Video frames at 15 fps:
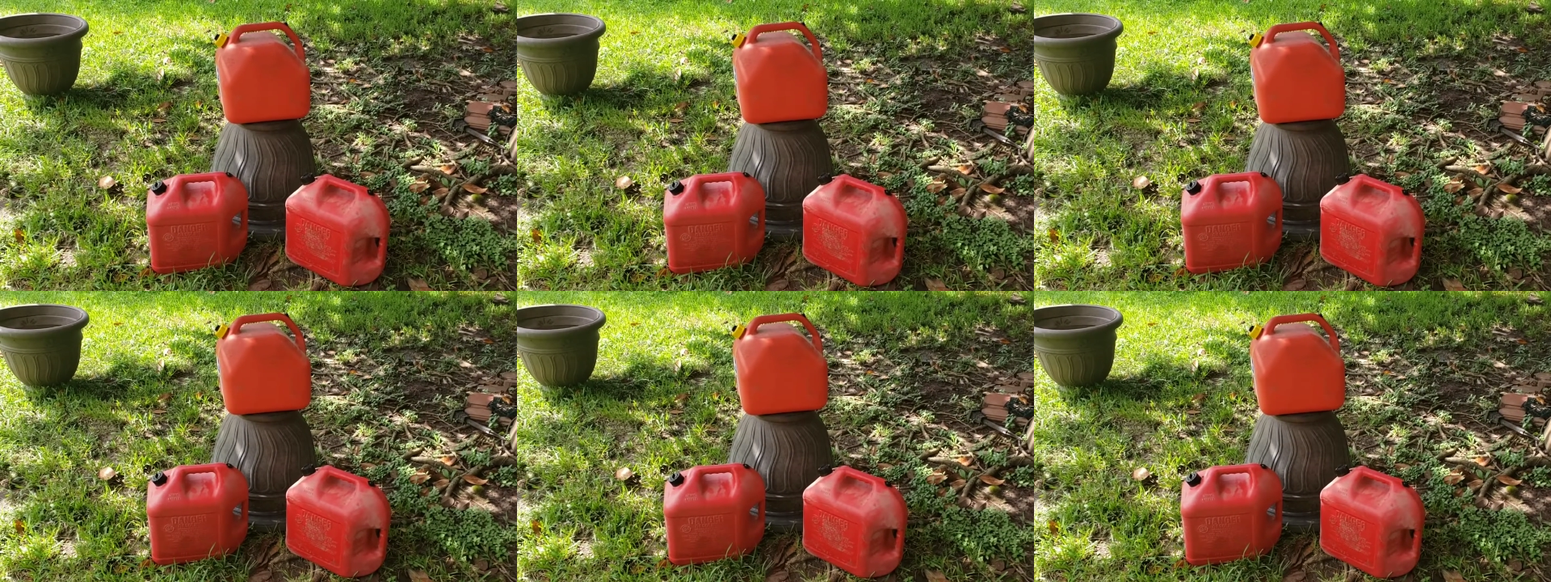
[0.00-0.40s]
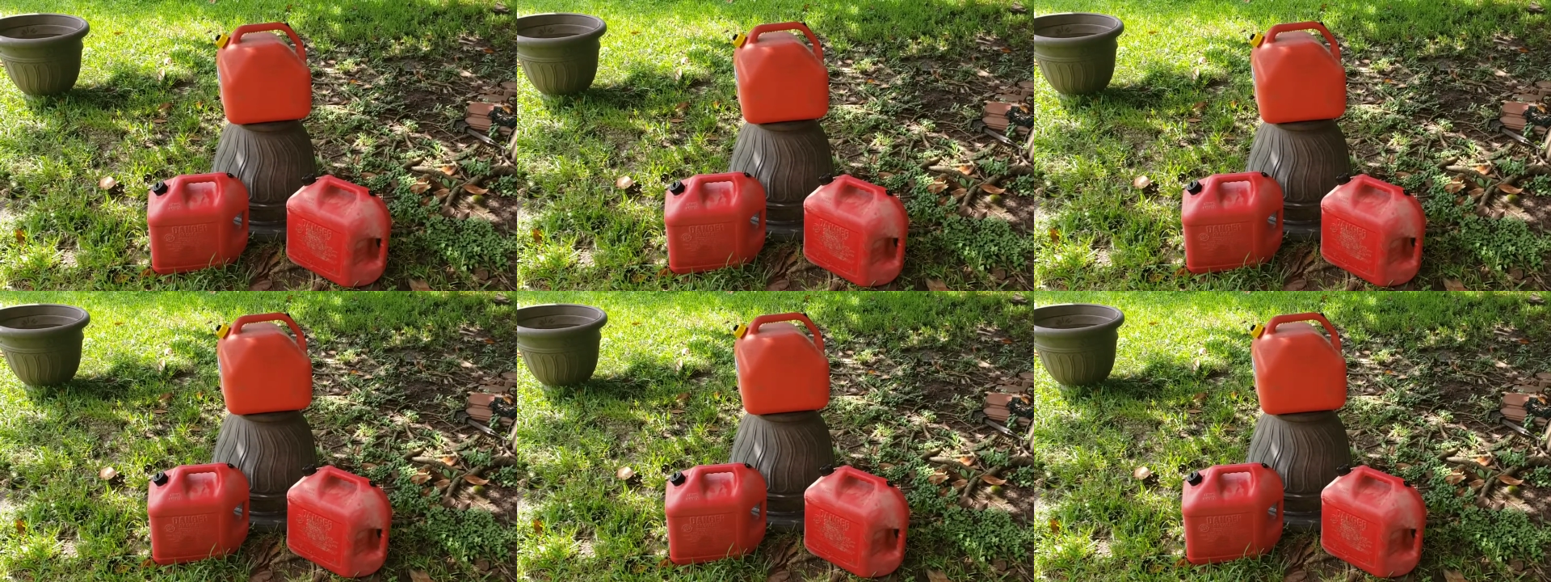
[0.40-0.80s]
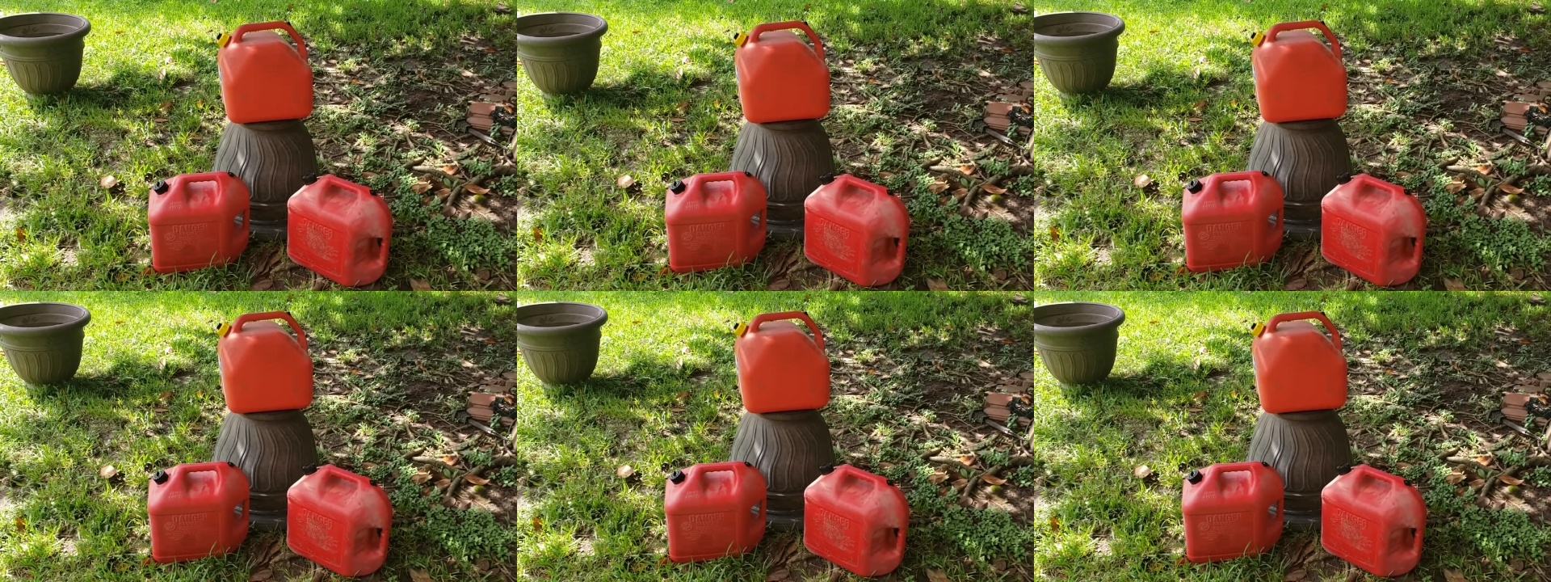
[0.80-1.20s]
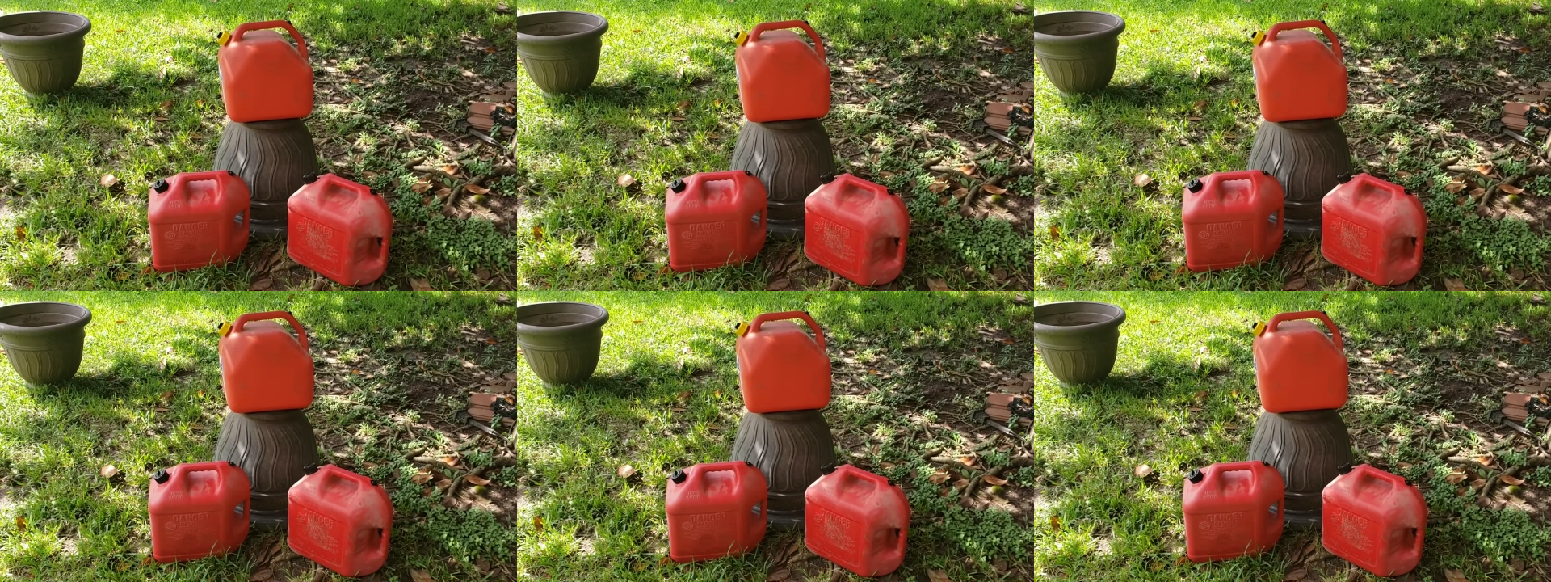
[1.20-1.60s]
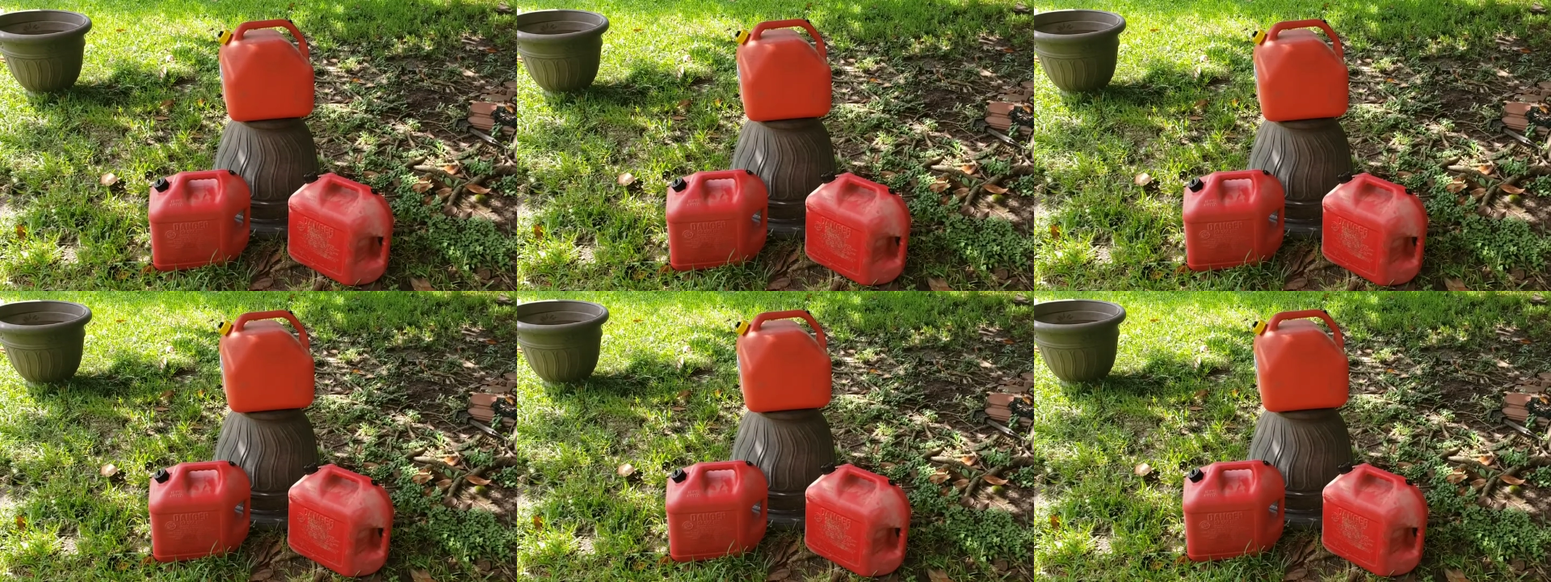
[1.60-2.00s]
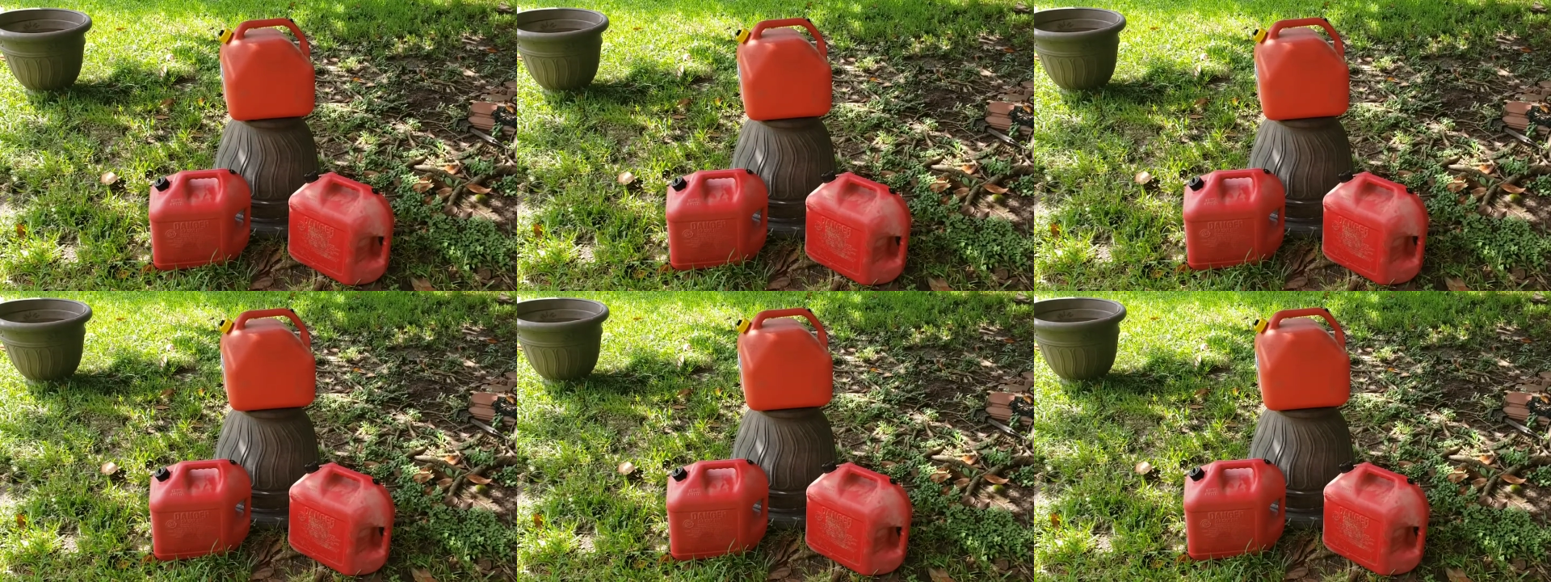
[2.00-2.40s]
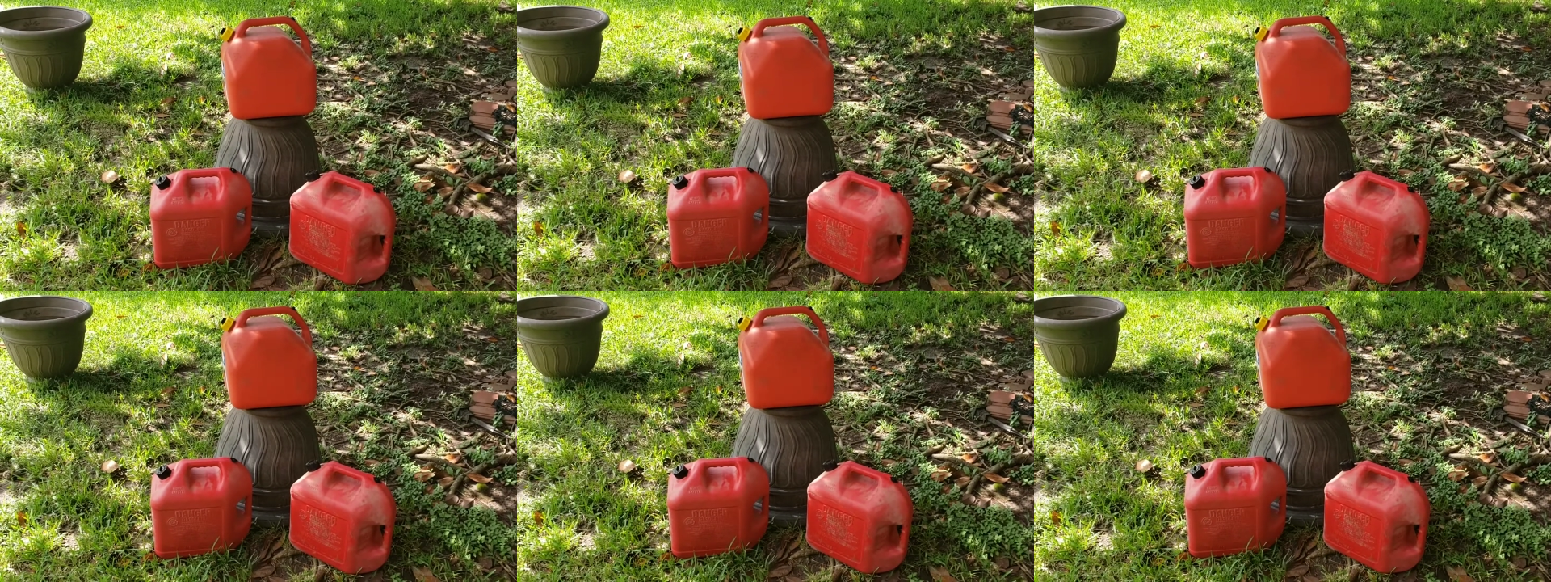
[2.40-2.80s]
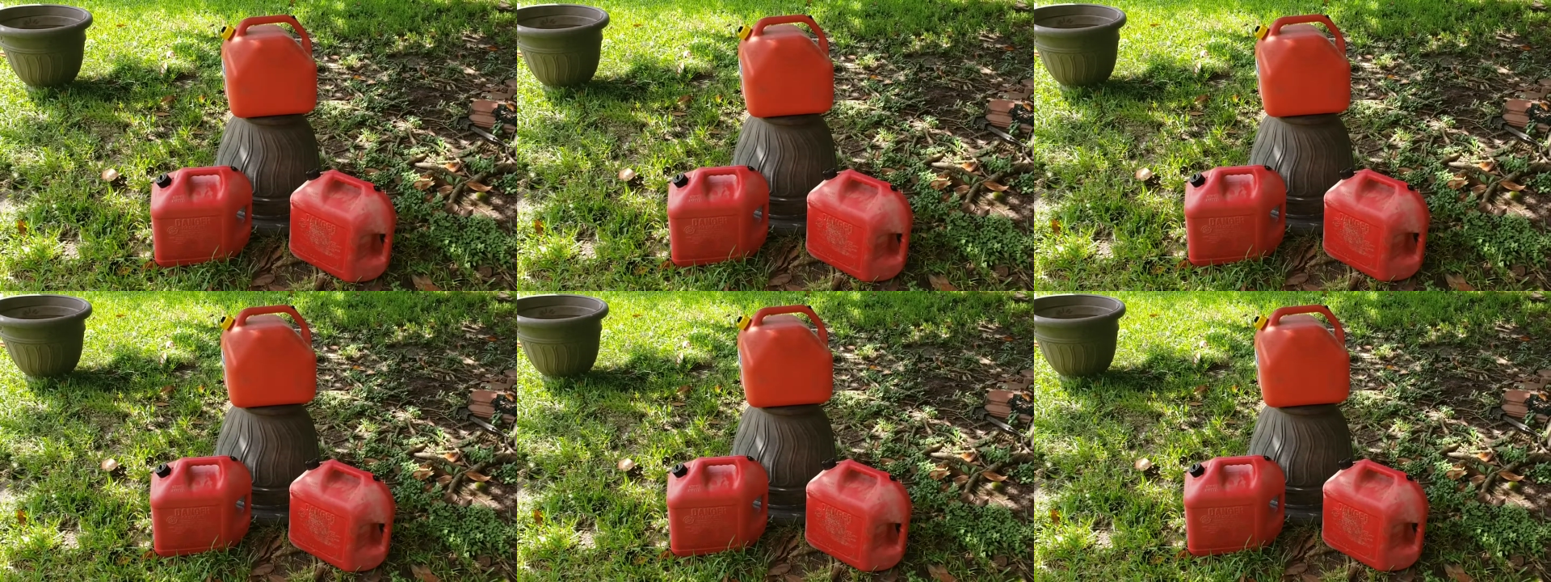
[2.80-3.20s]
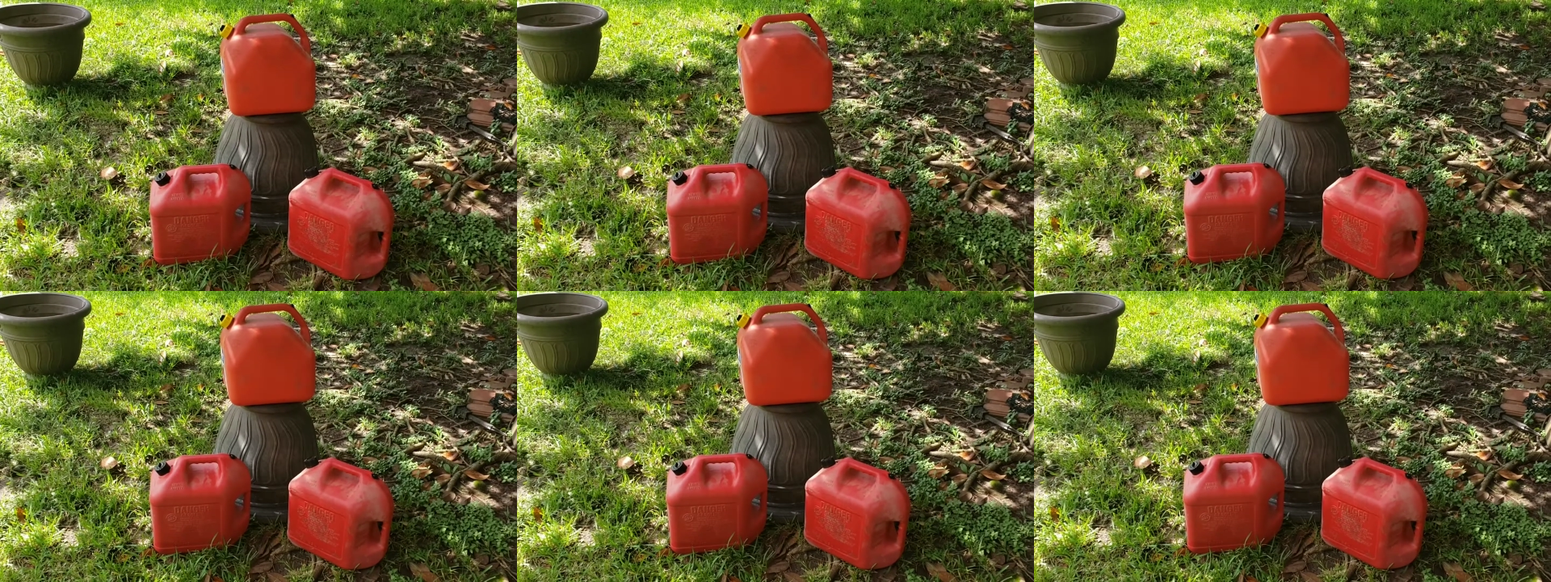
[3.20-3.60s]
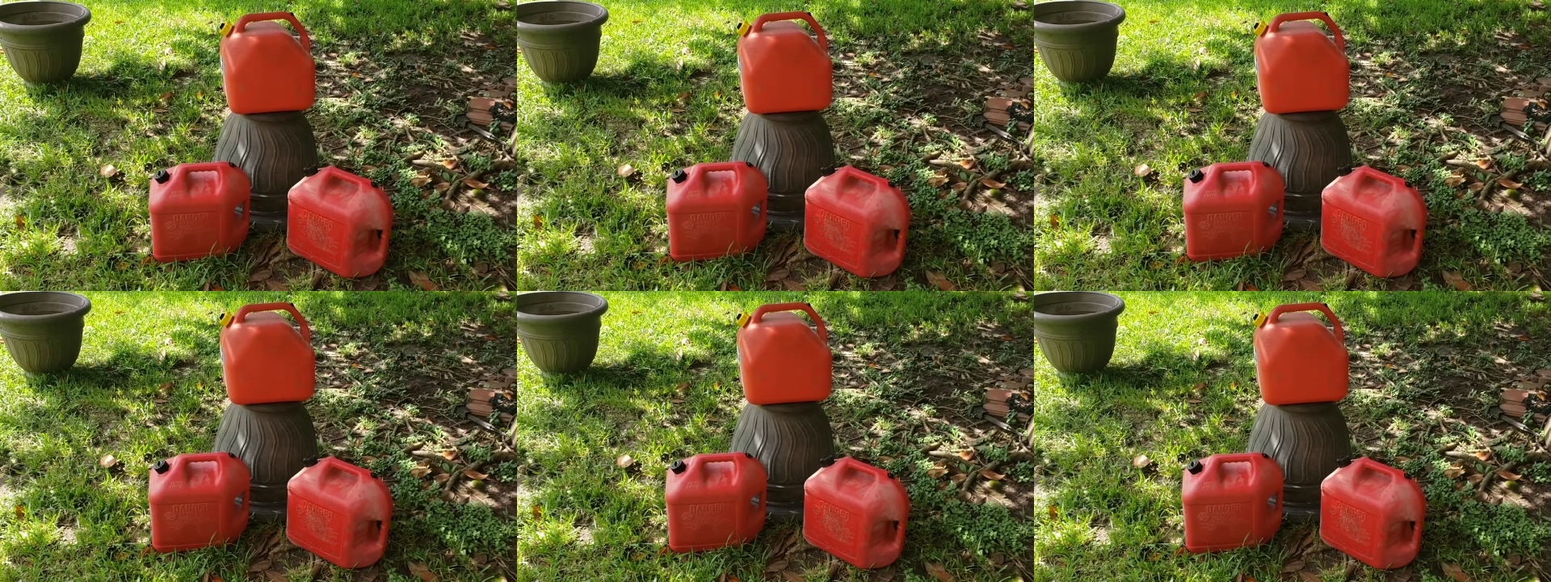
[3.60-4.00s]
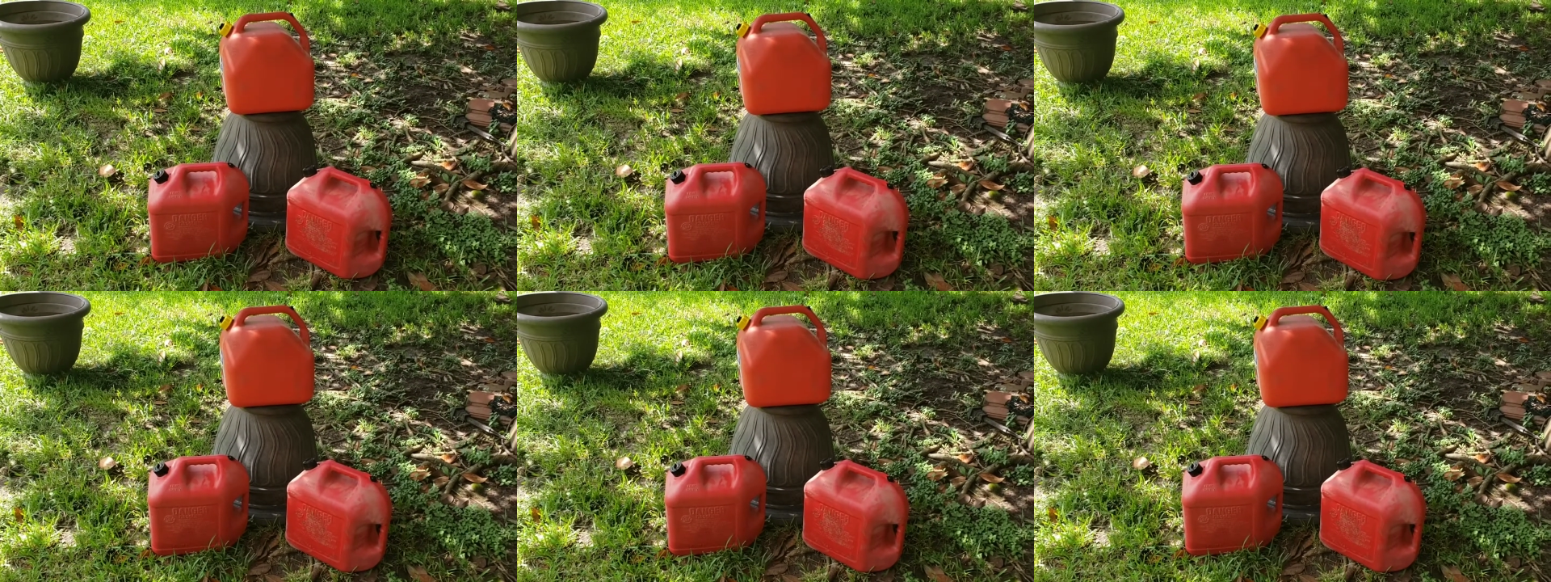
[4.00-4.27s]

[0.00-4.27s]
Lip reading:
[unreadable: no face in view]